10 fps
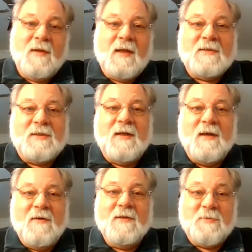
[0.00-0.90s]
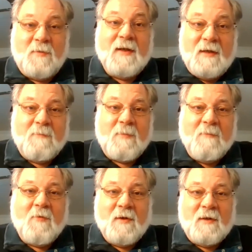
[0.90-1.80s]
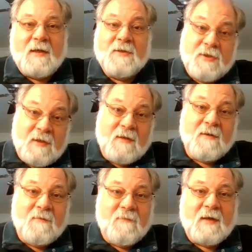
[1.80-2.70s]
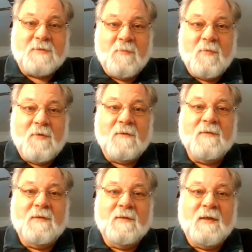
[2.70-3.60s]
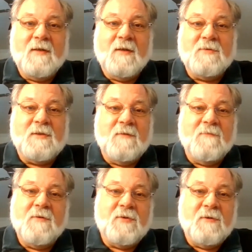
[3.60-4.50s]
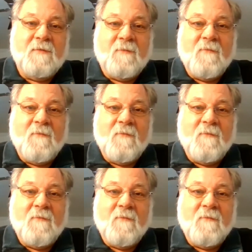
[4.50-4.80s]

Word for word: The lesson here is we need to pay more attention and invest more in those in the future.